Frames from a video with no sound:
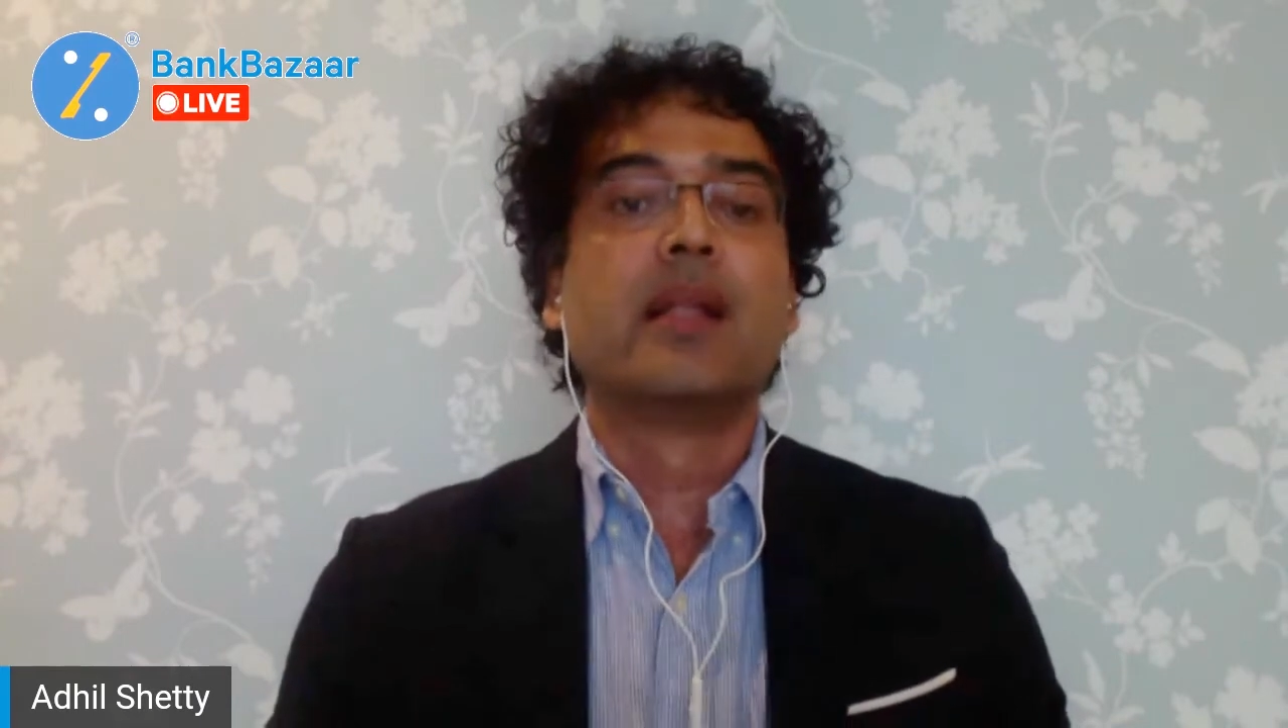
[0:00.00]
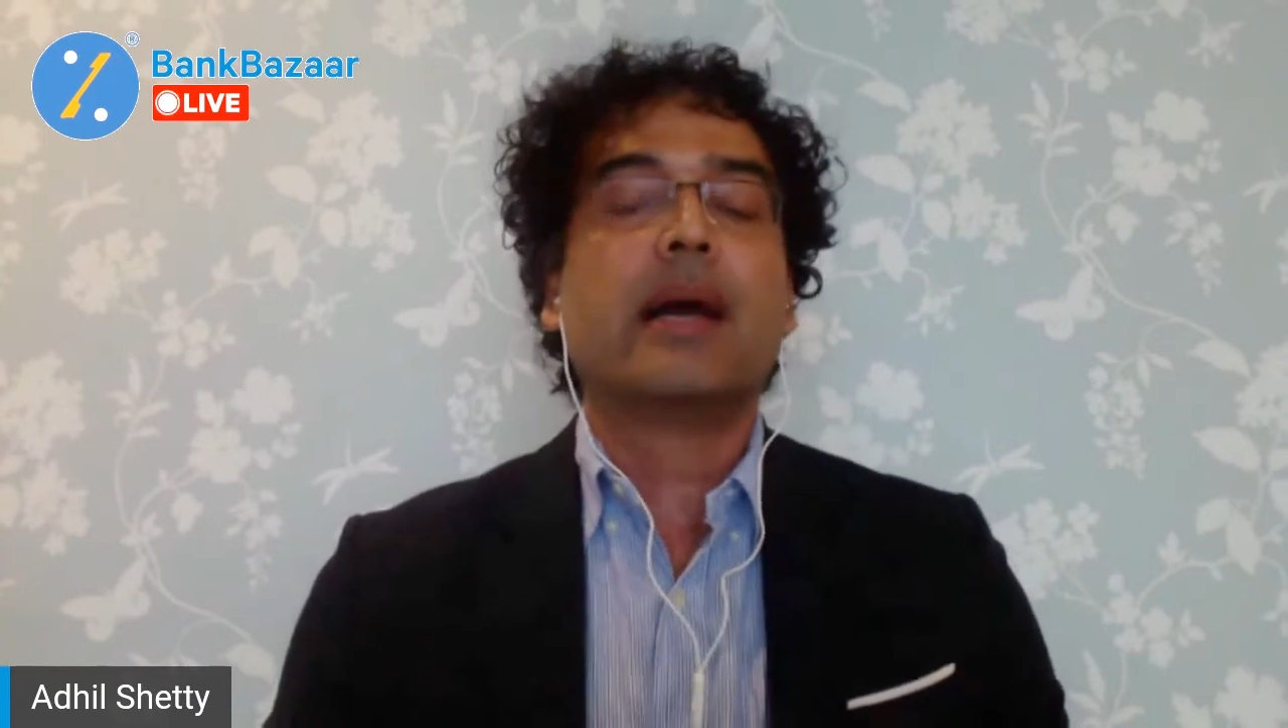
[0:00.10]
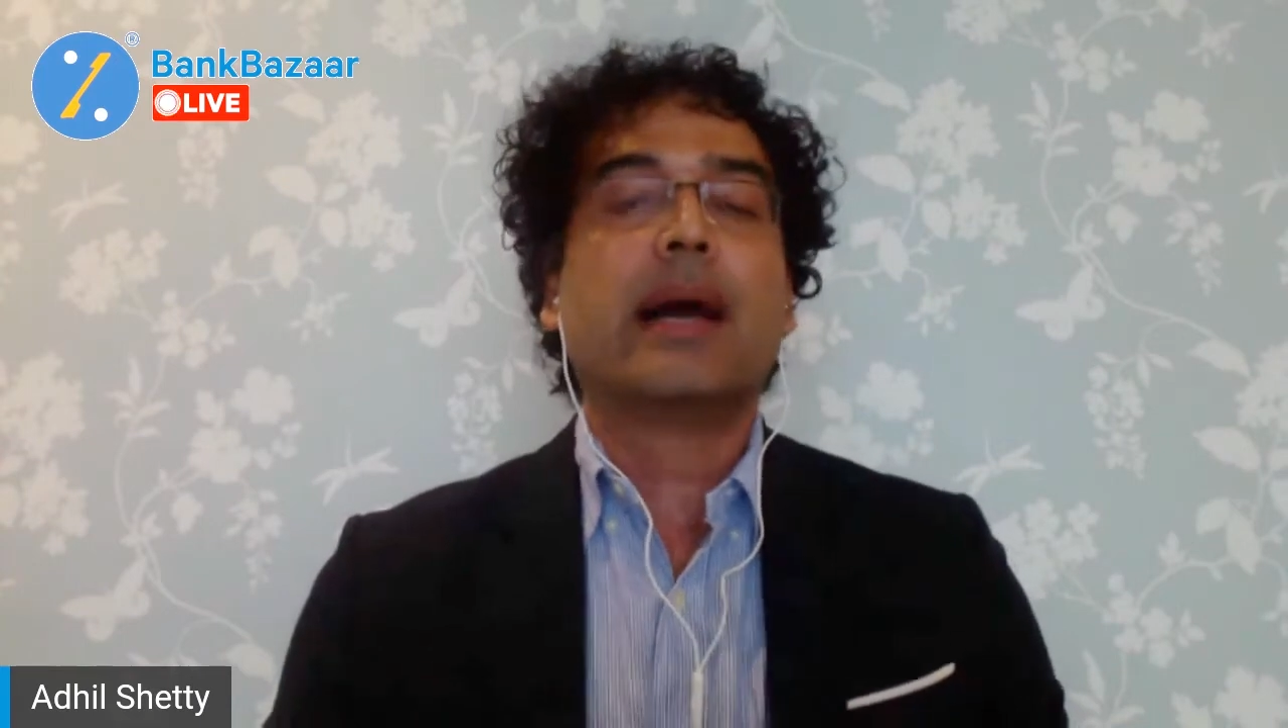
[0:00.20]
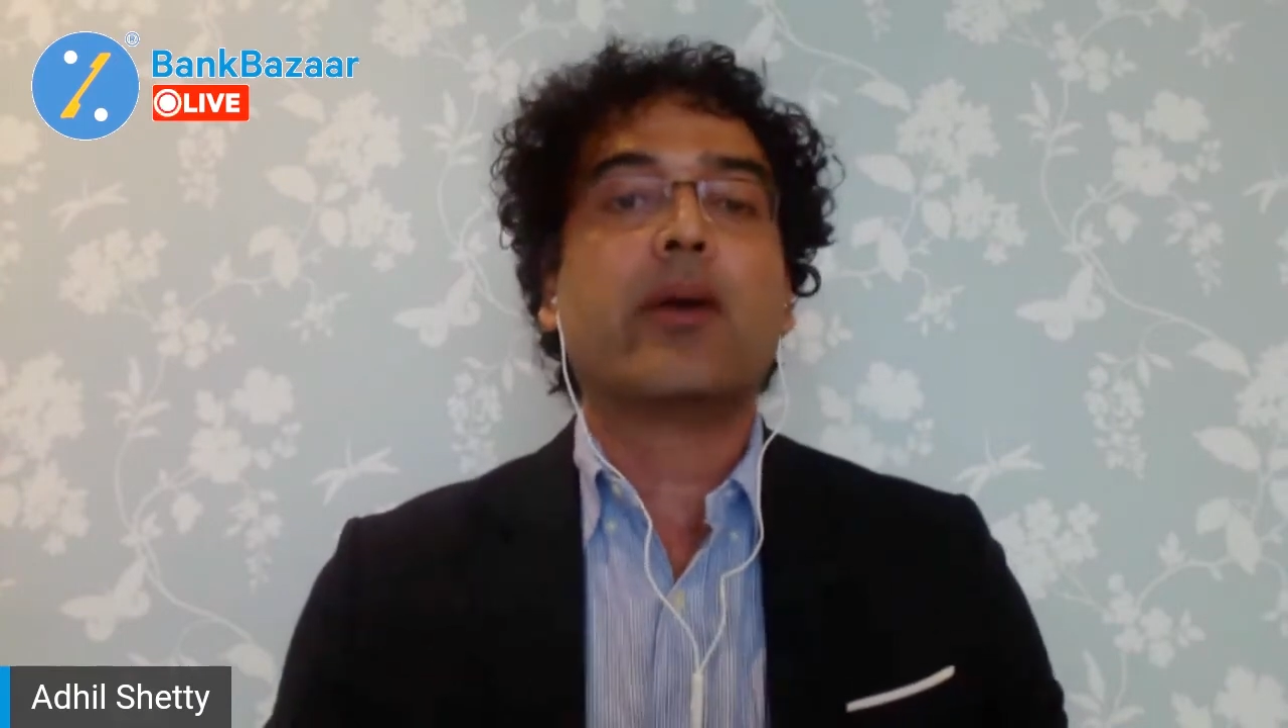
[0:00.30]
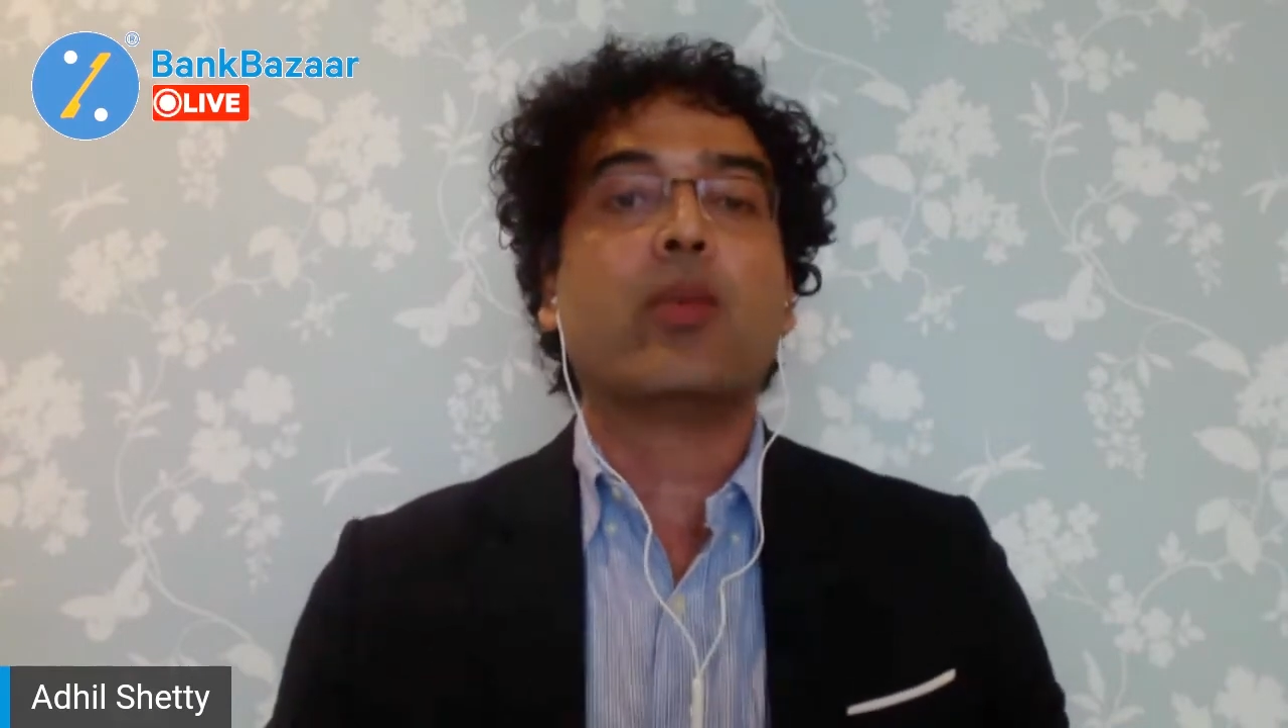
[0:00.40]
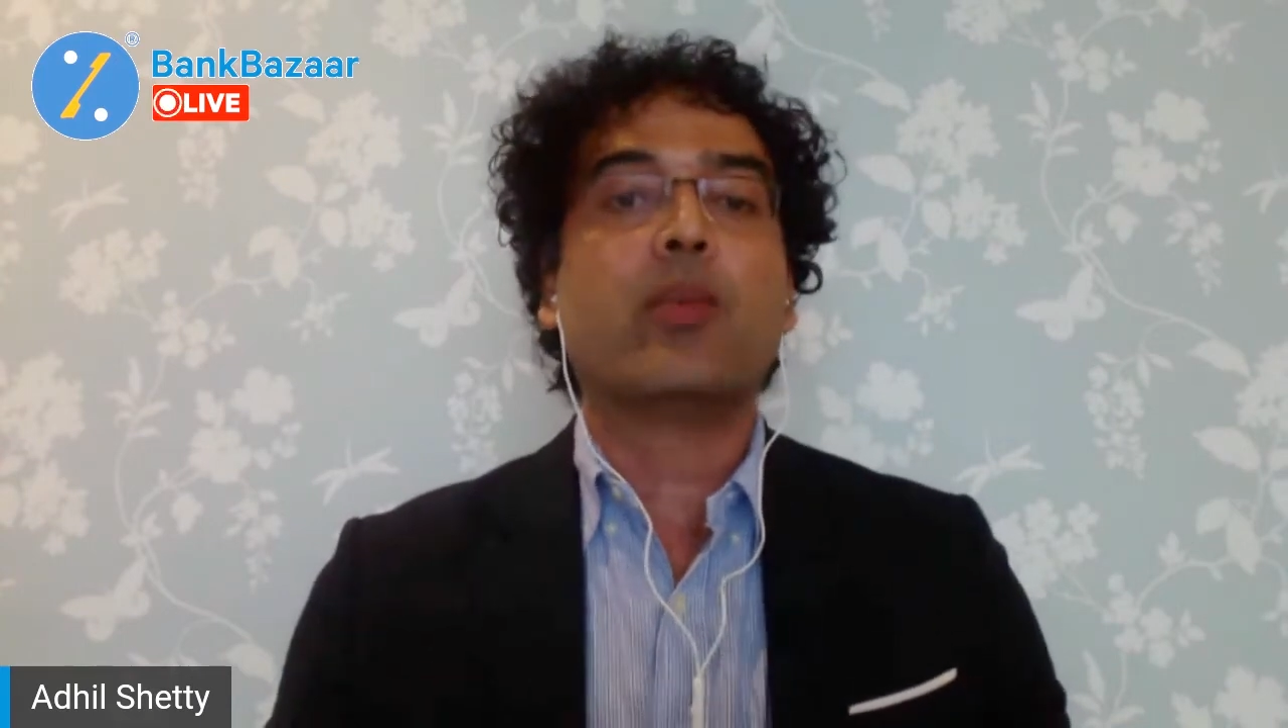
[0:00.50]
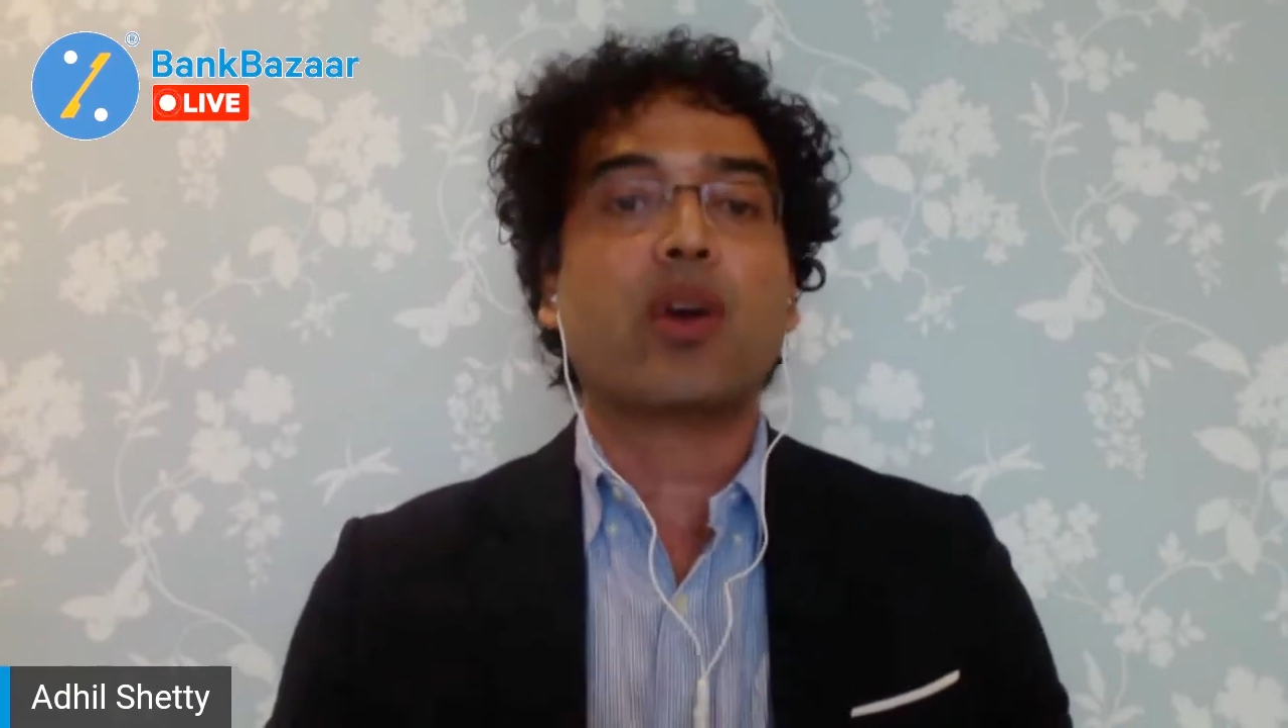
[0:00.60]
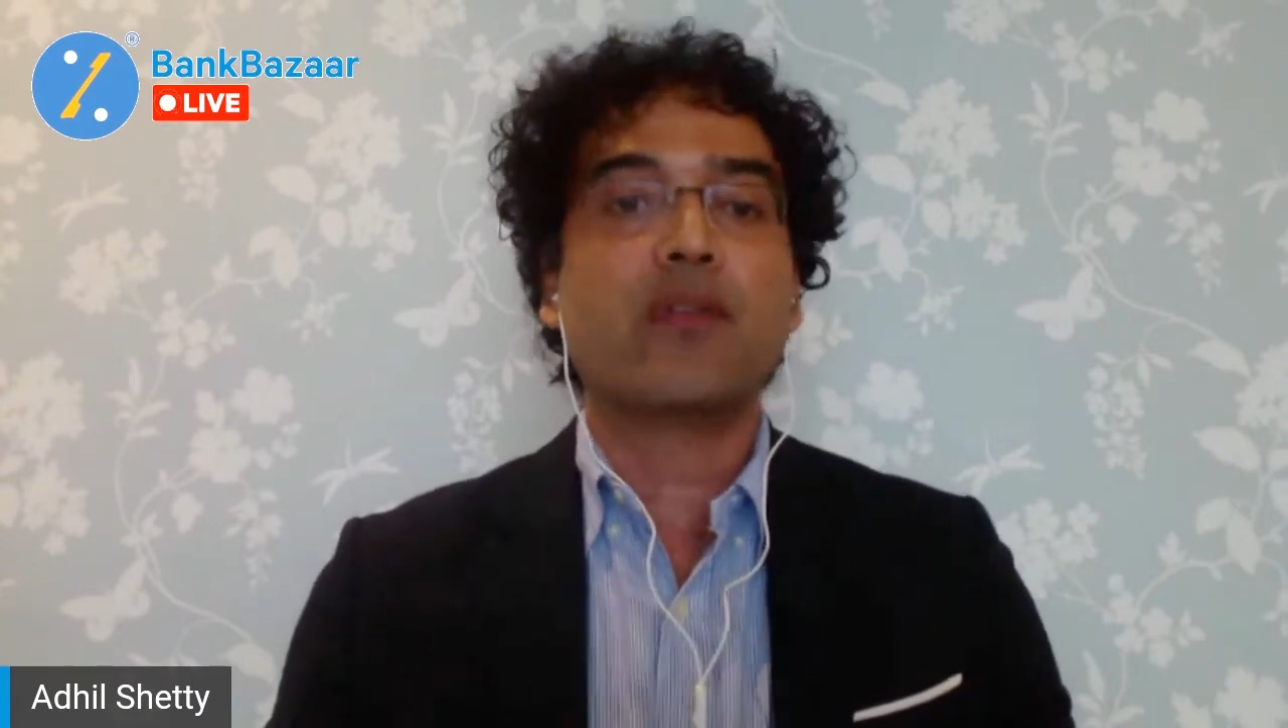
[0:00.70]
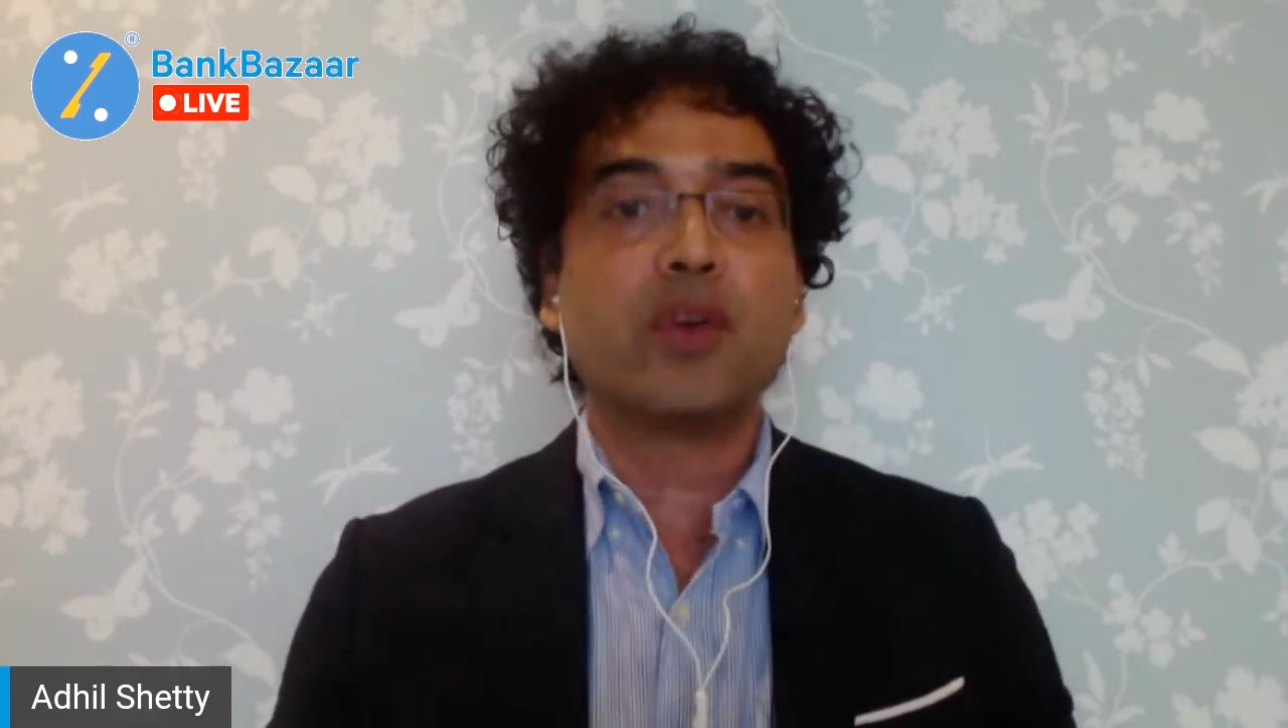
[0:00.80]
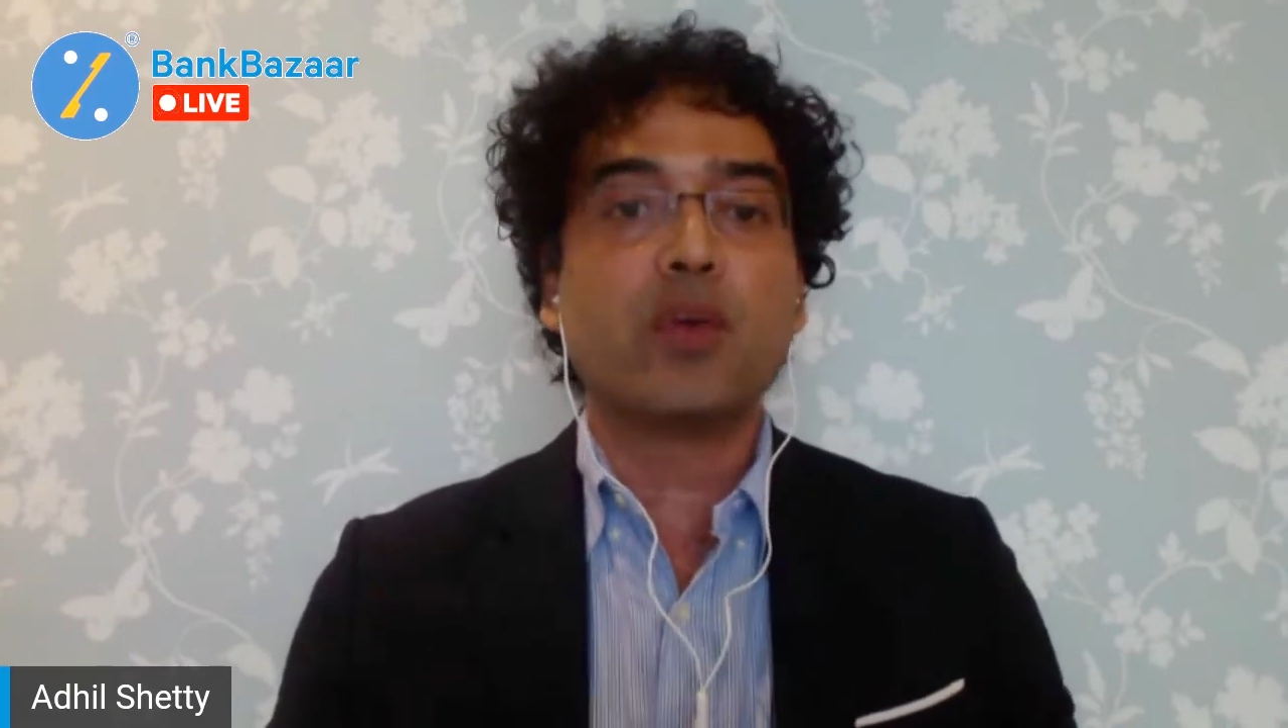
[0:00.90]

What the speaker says: I hope all of you